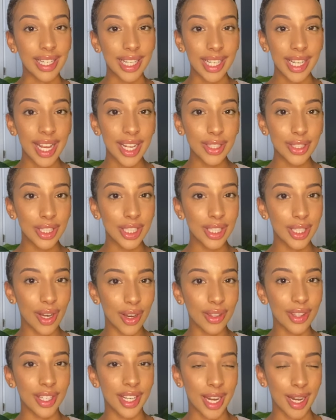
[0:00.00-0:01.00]
he actually
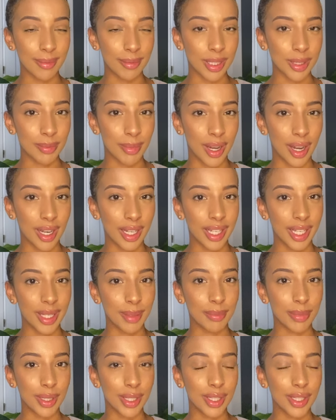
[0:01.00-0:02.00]
got the name Smiley
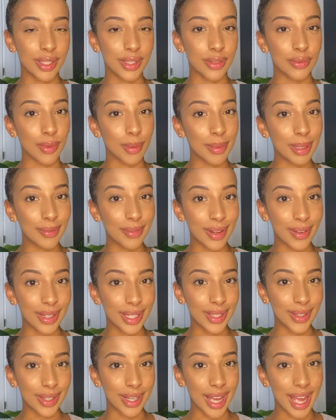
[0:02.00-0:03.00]
because from a very
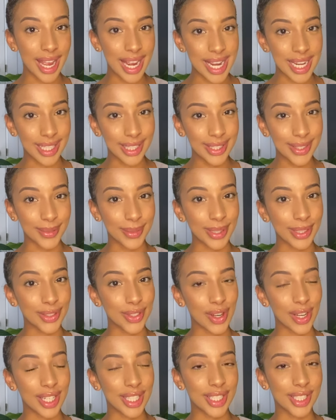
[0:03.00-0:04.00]
young age, when
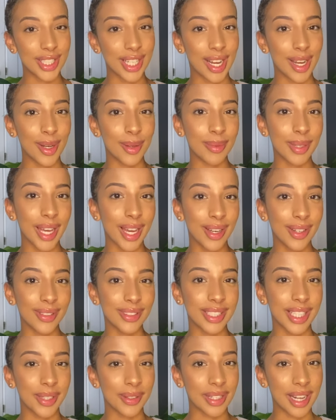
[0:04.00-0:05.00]
trying to chat up girls,
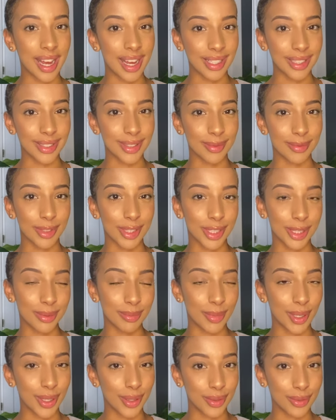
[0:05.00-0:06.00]
he would ask them to
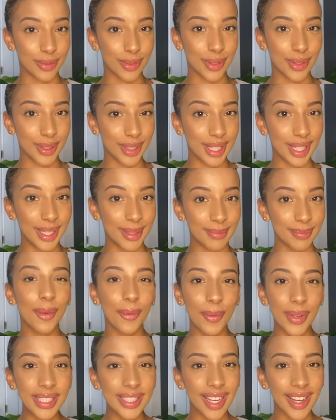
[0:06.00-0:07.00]
smile for him,
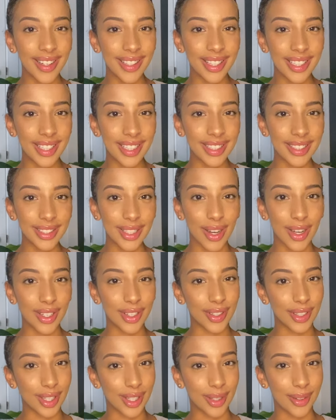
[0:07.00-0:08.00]
which I think is kind
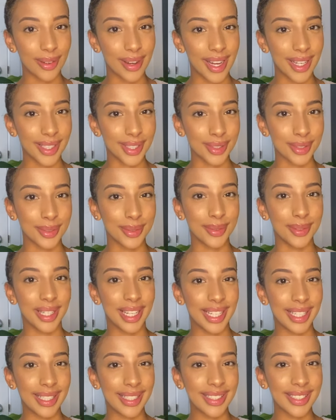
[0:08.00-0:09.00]
of cute at a school
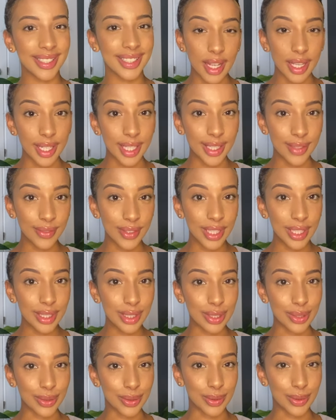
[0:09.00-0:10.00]
age. Even in
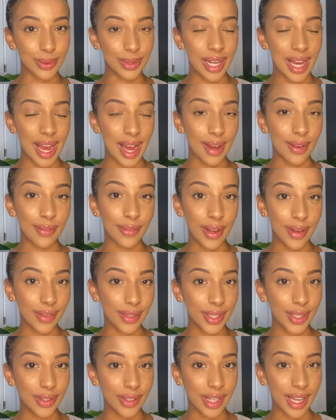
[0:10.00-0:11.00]
school, at a
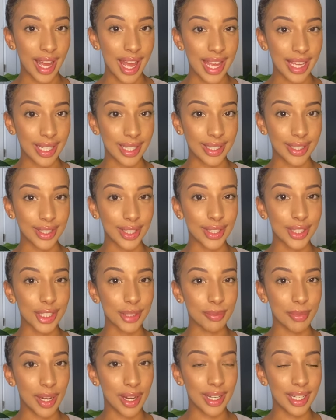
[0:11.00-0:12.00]
very young age,
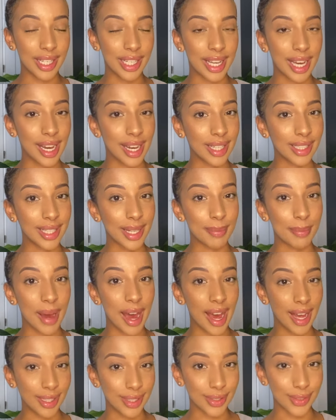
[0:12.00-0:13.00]
Smiley had a
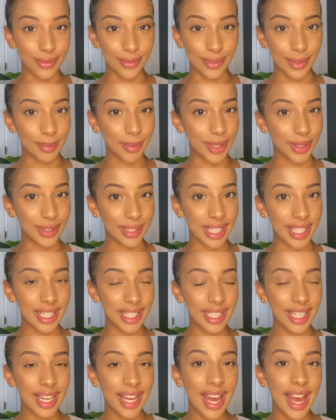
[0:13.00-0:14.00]
passion for
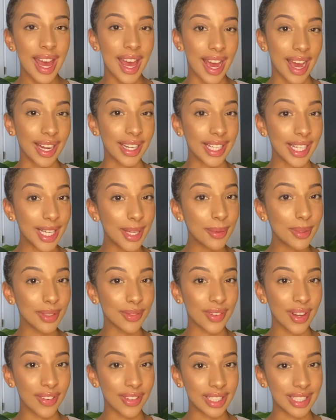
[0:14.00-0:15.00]
music, and he was
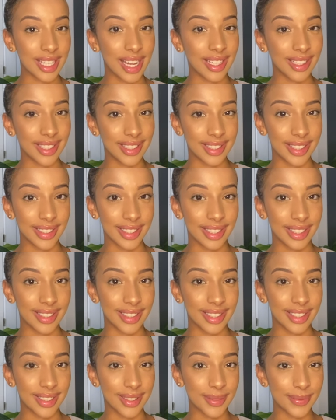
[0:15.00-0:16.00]
very talented at
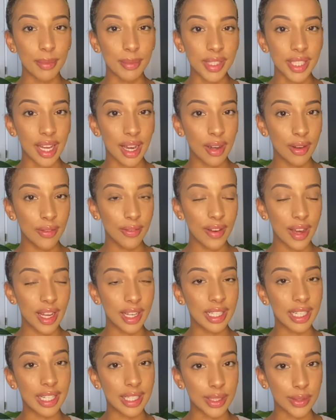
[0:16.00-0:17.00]
it. Himself
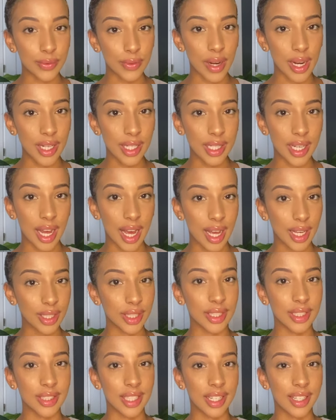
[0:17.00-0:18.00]
and his friend
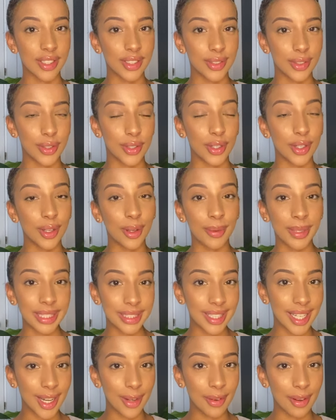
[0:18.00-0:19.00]
Asher Senator, who is
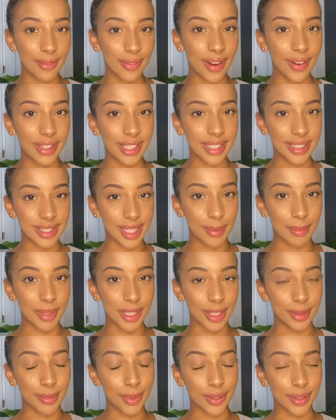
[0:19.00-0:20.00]
now a very
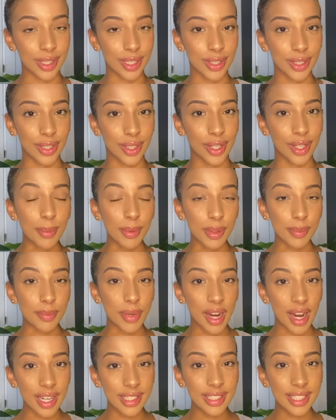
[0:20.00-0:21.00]
established musician, would
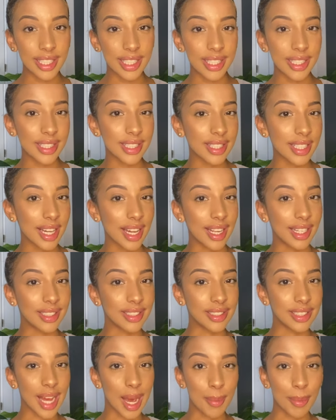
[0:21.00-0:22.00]
practice
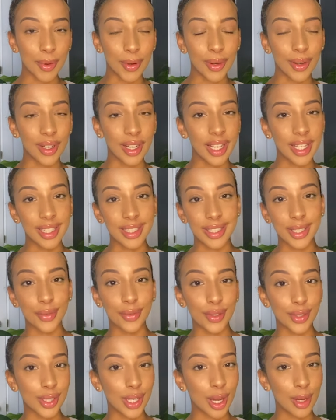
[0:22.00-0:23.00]
and dabble in
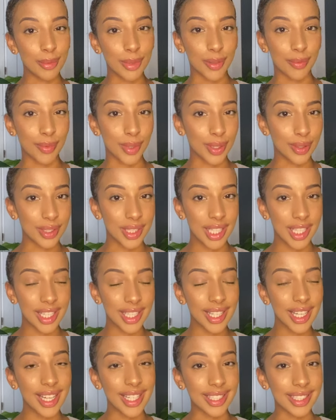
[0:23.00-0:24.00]
different types of
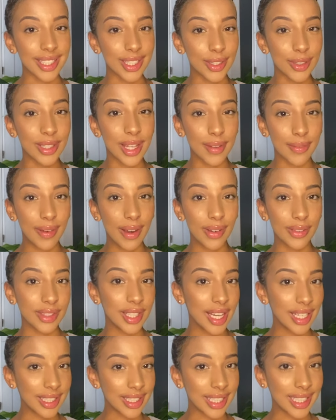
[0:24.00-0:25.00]
music until they found
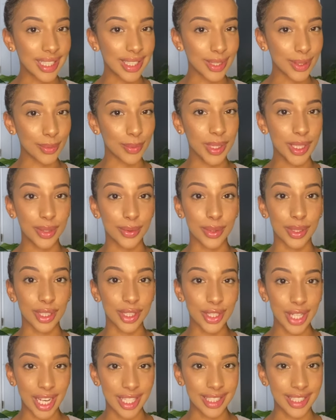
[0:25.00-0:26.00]
their niche, which was
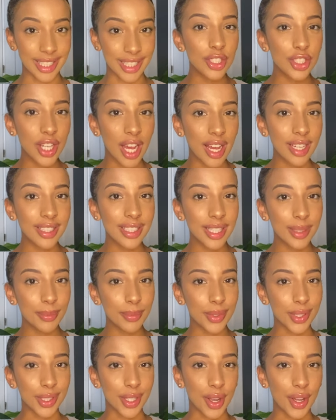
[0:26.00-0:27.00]
chatting. Chatting
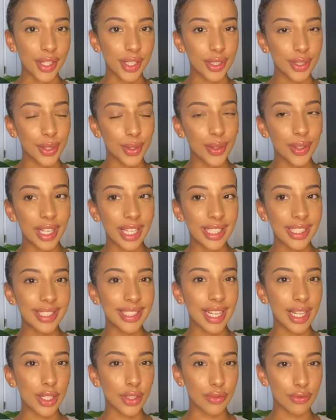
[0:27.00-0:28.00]
was like talking
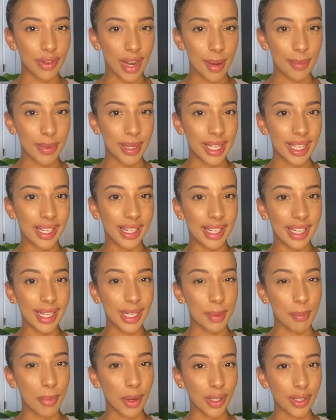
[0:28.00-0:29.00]
/ rapping in
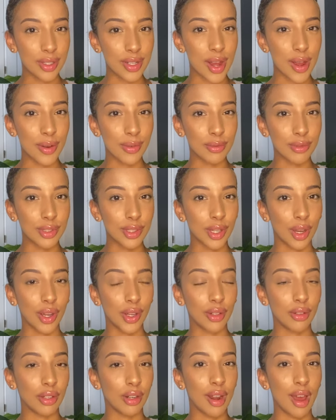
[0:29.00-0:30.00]
a monotone
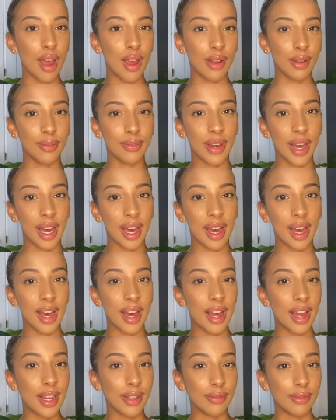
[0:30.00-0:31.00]
style over
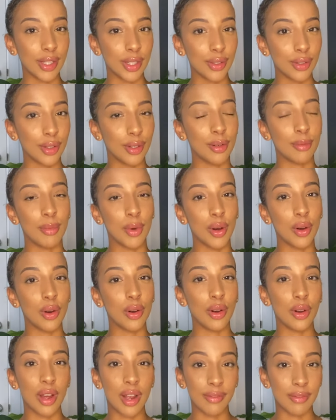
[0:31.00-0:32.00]
a rhythm
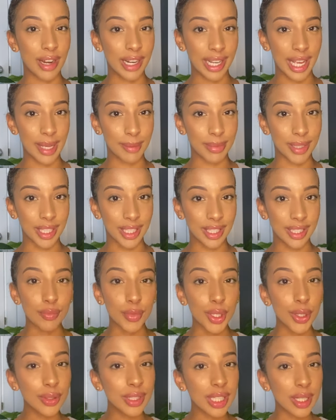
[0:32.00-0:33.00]
or a reggae beat.
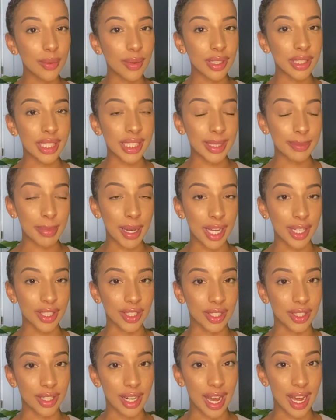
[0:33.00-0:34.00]
Music was his
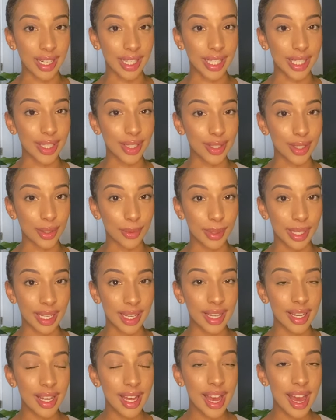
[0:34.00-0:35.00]
passion and he knew
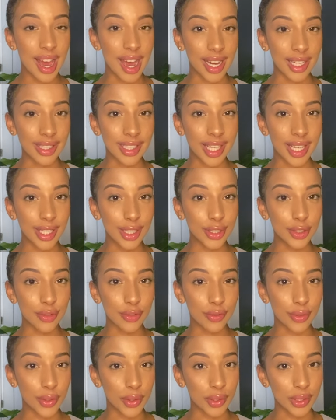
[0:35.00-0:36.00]
it. At the age of
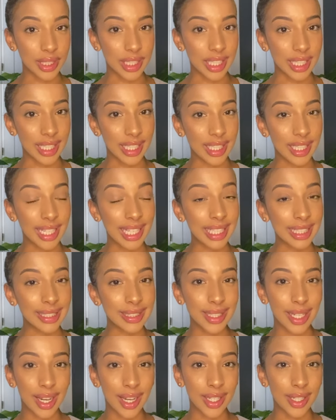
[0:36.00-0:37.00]
14, he
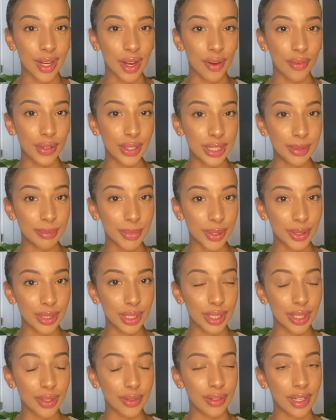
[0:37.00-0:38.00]
started off his
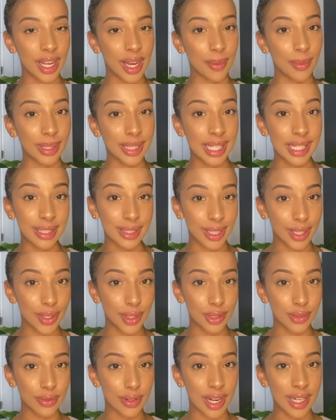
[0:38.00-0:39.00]
music career with his
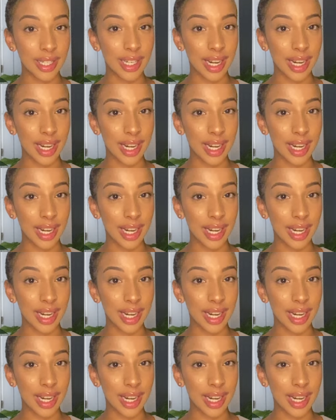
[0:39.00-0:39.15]
close friend